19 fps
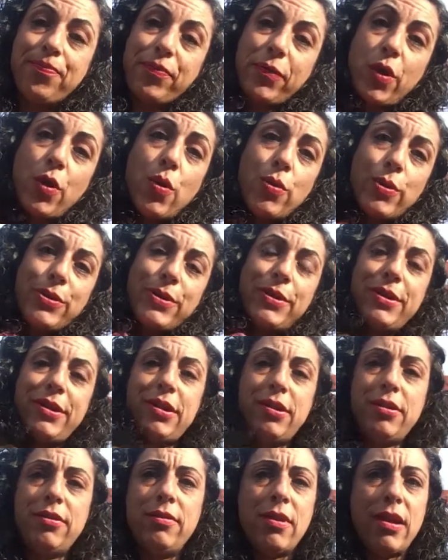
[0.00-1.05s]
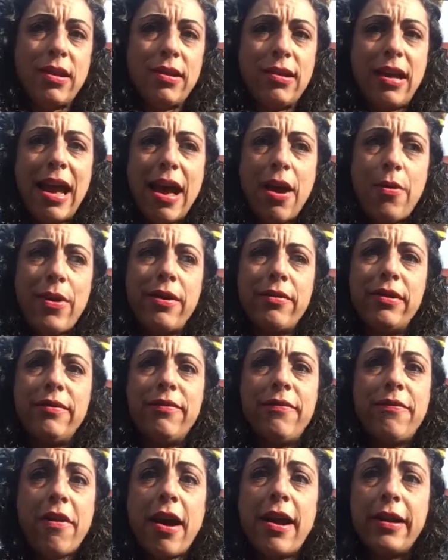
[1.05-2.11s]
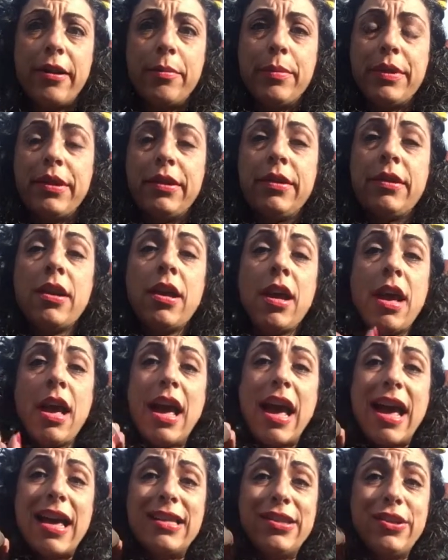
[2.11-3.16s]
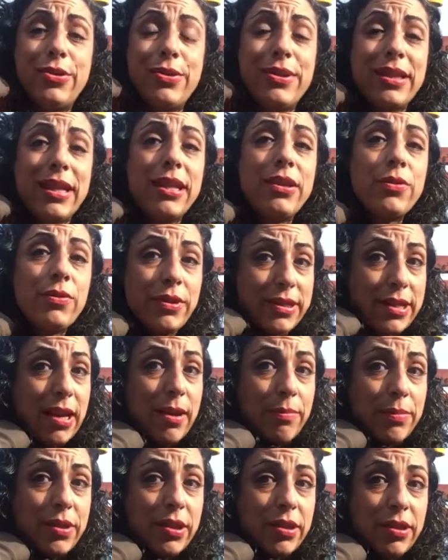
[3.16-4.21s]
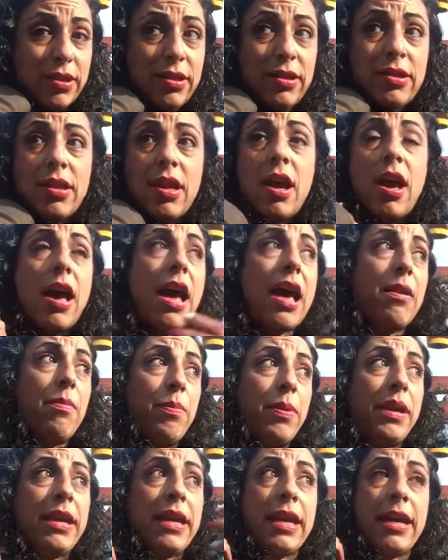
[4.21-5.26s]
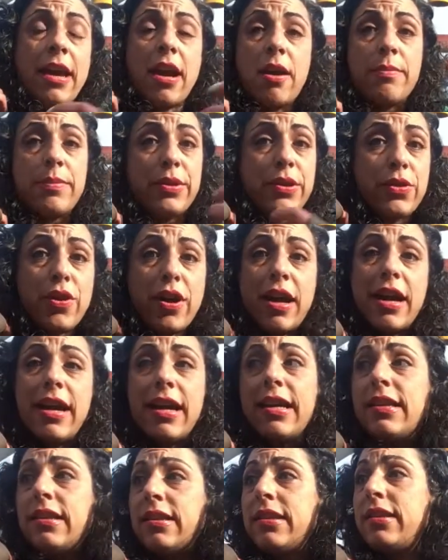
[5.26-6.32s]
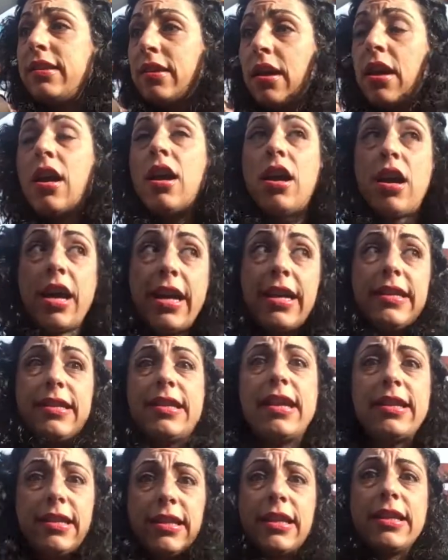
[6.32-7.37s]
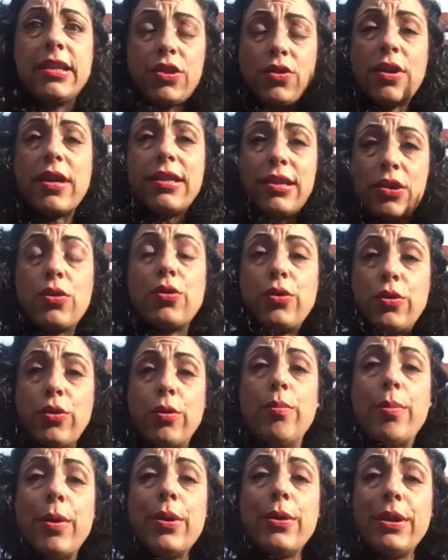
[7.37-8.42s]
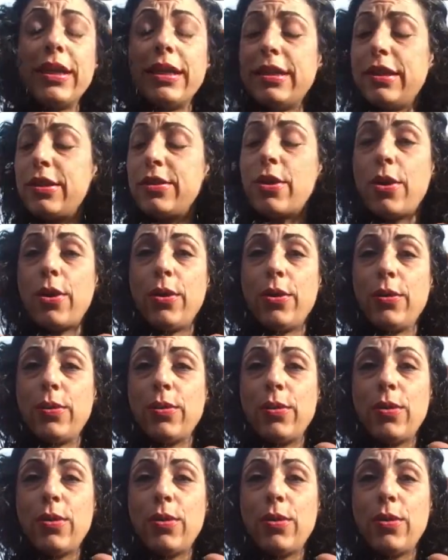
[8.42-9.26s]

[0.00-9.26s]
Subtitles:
causes and how our environment, as your skin receptors are picking up stress, it's sending stress through the body. So,